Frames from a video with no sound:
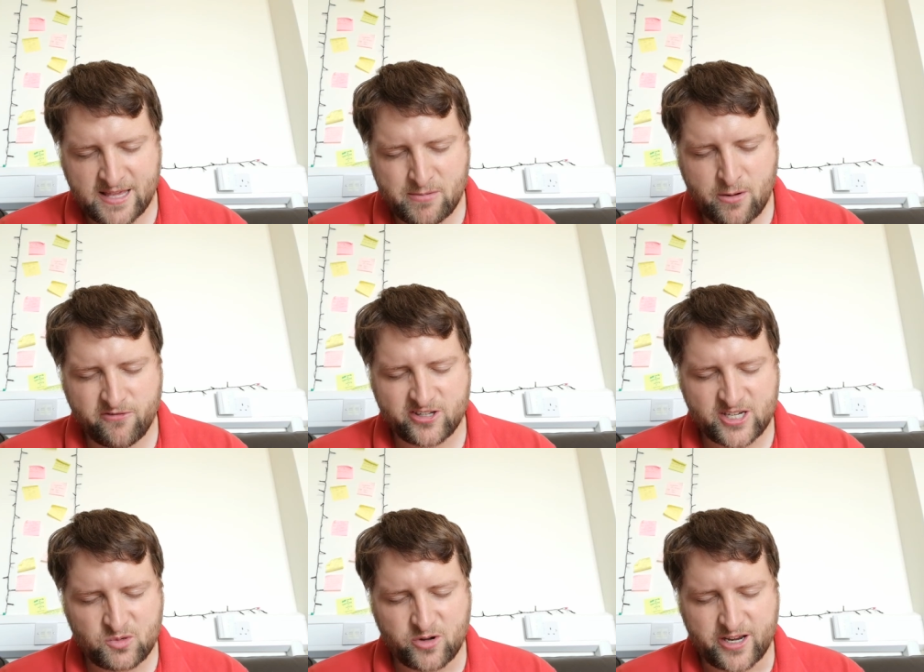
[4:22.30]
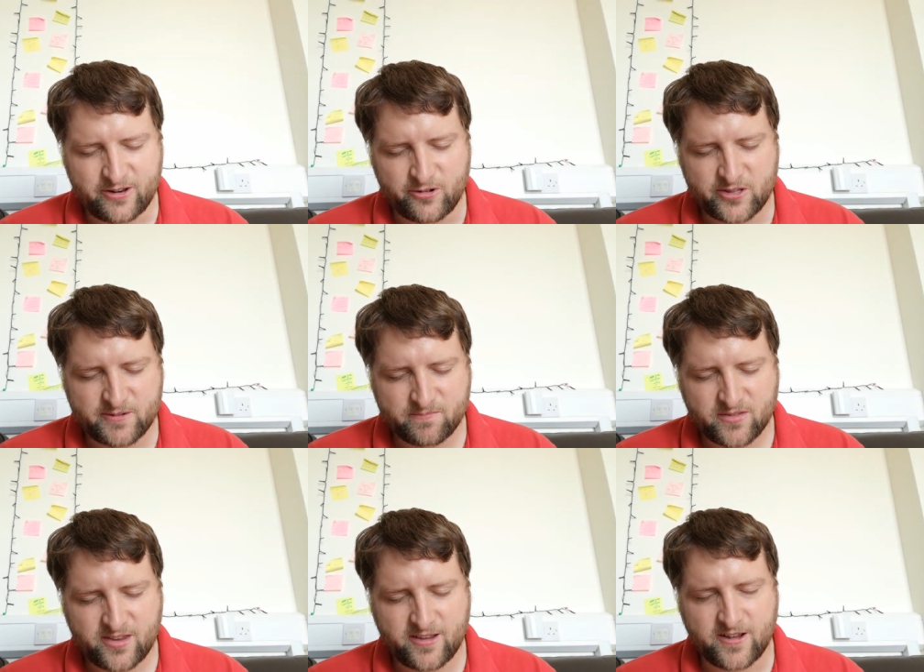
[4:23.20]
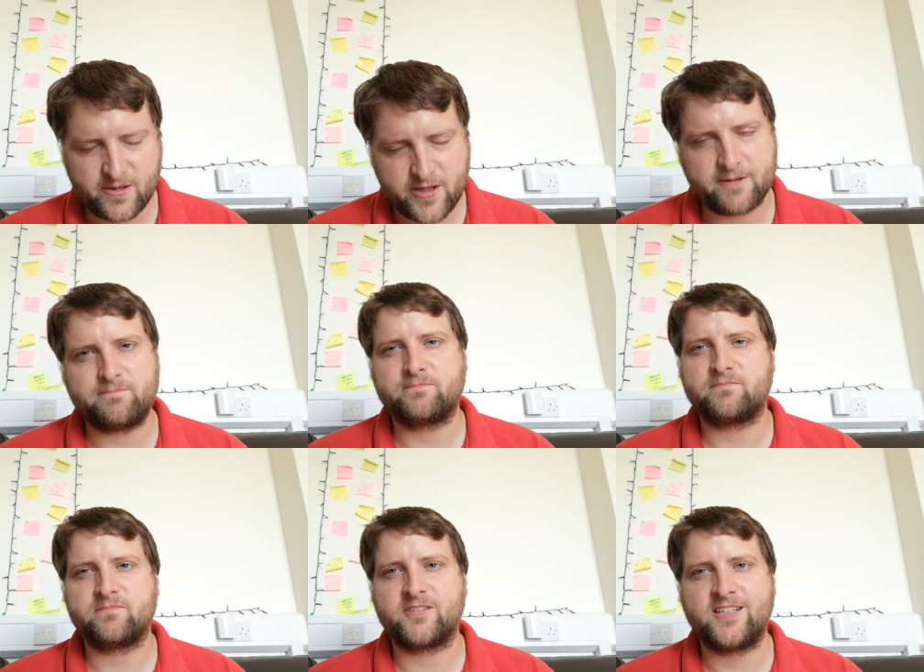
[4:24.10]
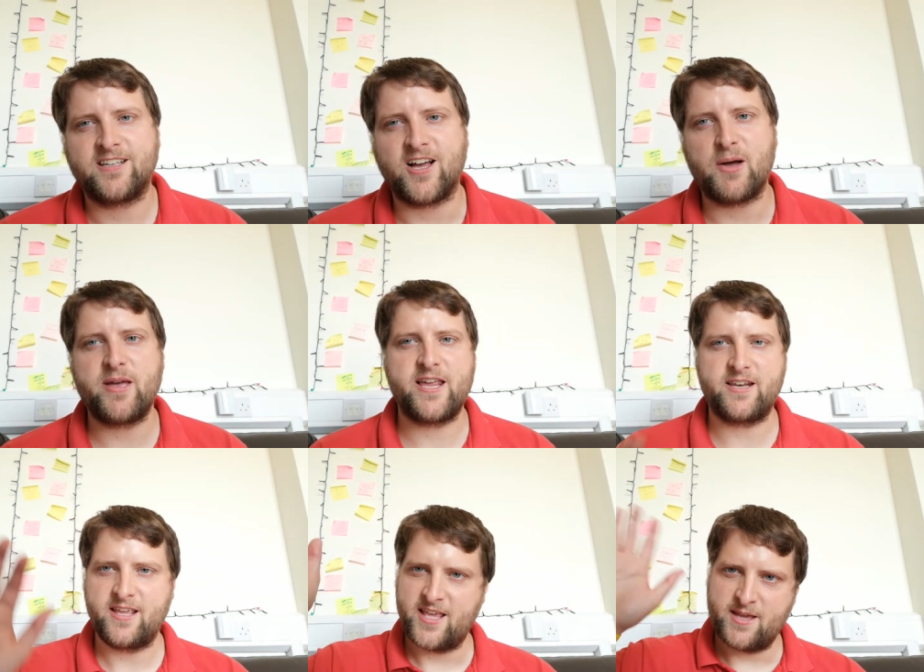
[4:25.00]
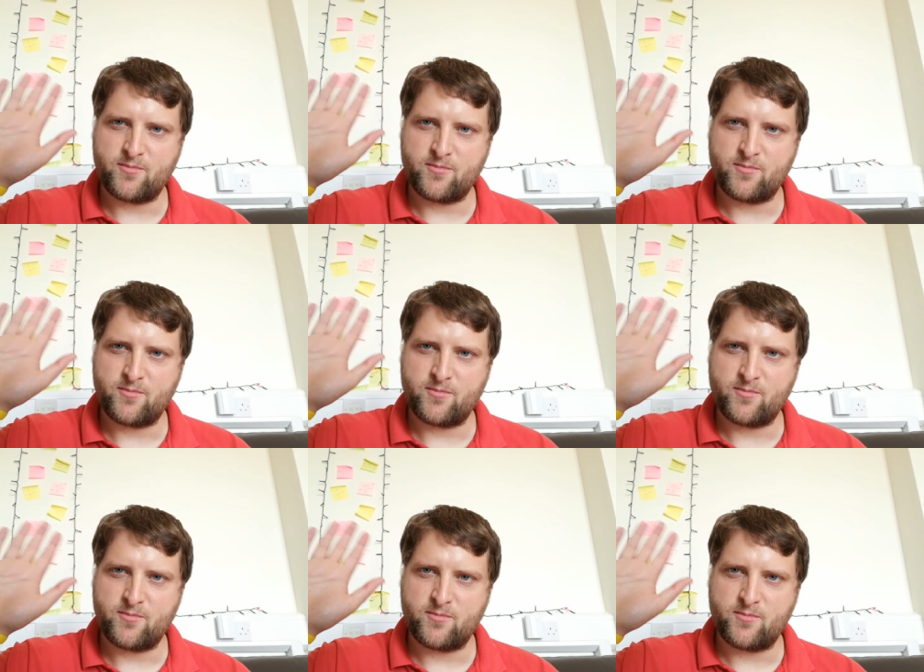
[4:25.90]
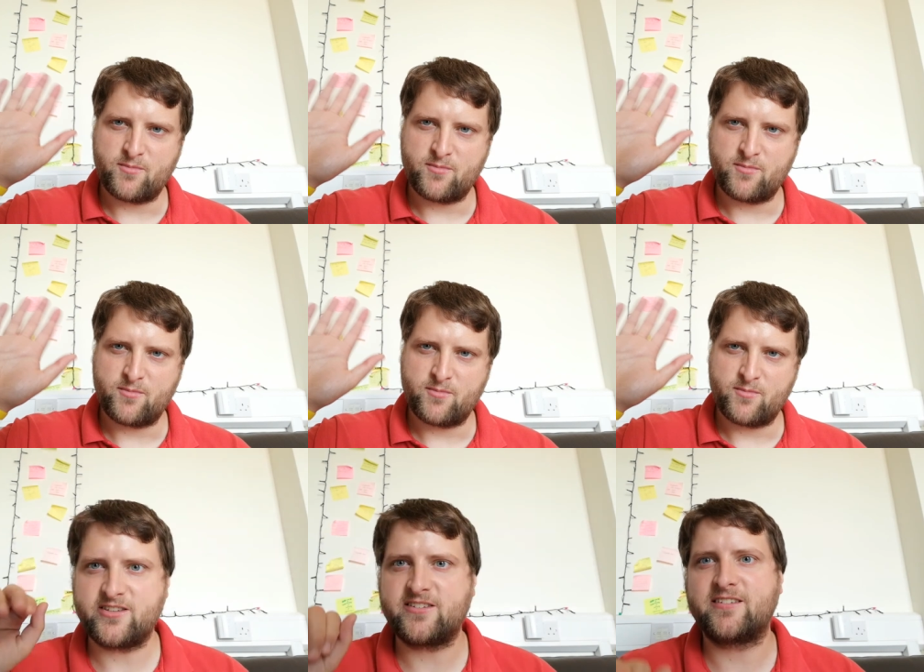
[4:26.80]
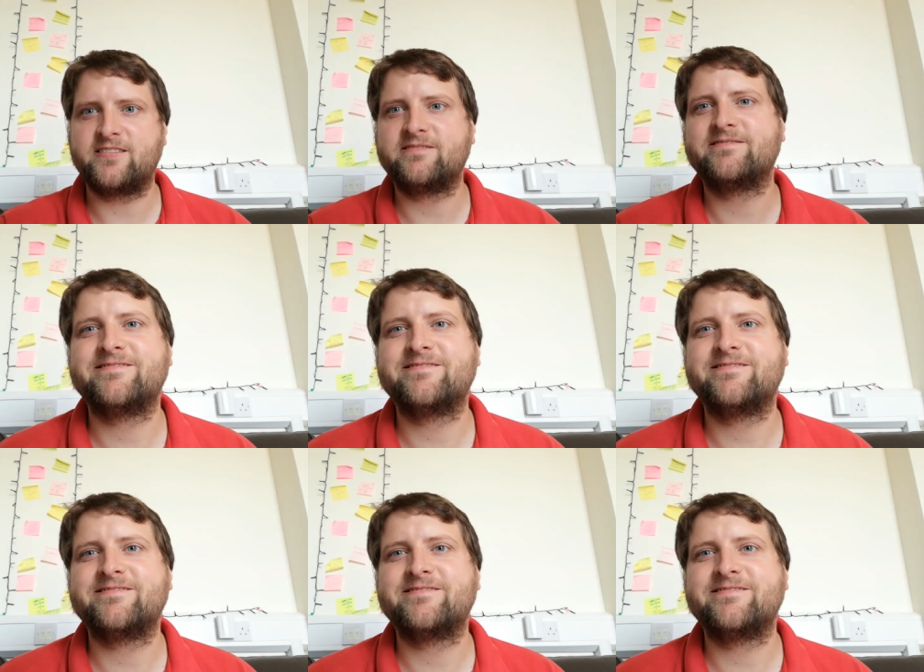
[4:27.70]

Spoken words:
Be with us this week, Lord. Amen. Amen. Bye-bye, children. Bye-bye, parents.